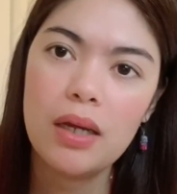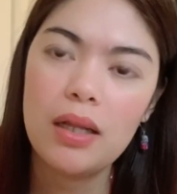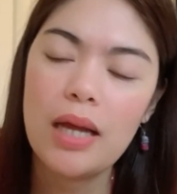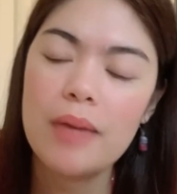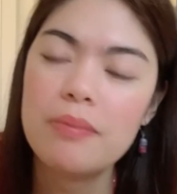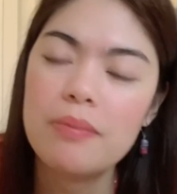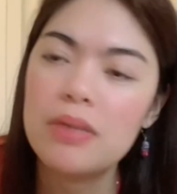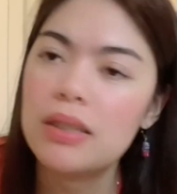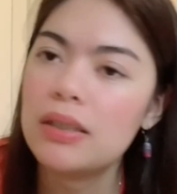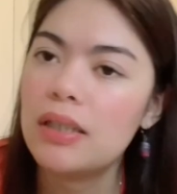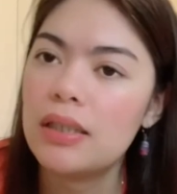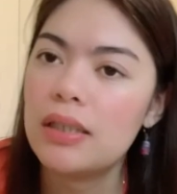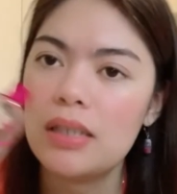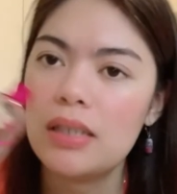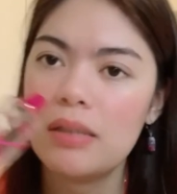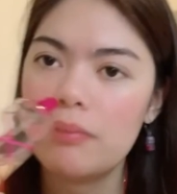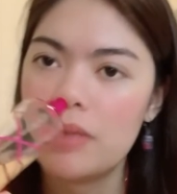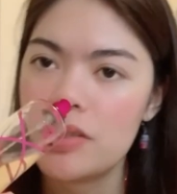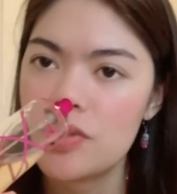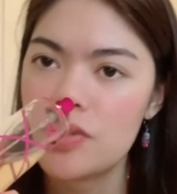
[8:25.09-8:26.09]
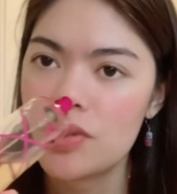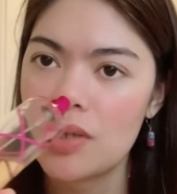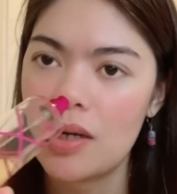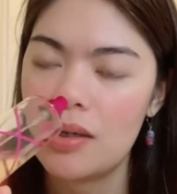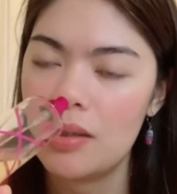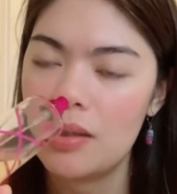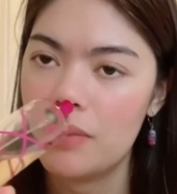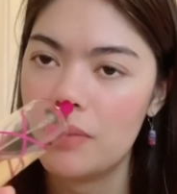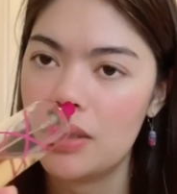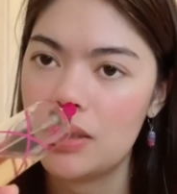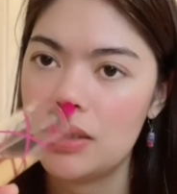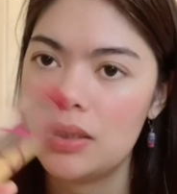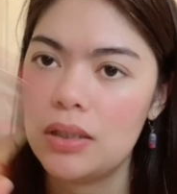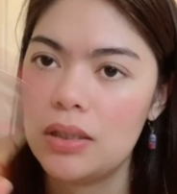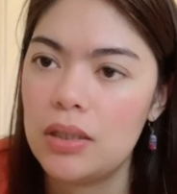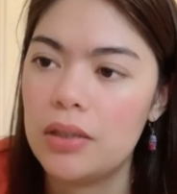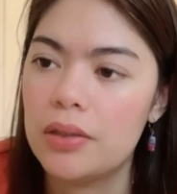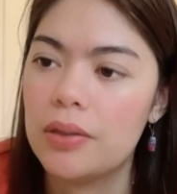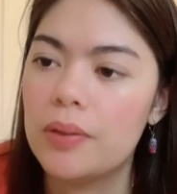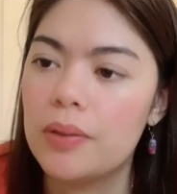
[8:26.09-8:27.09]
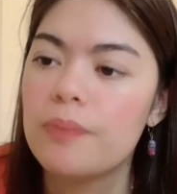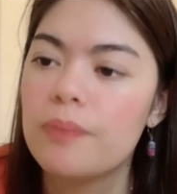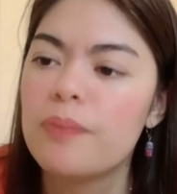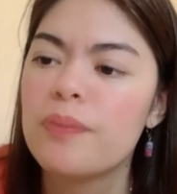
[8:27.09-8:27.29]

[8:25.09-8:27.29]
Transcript: I'm not getting much caramel in here.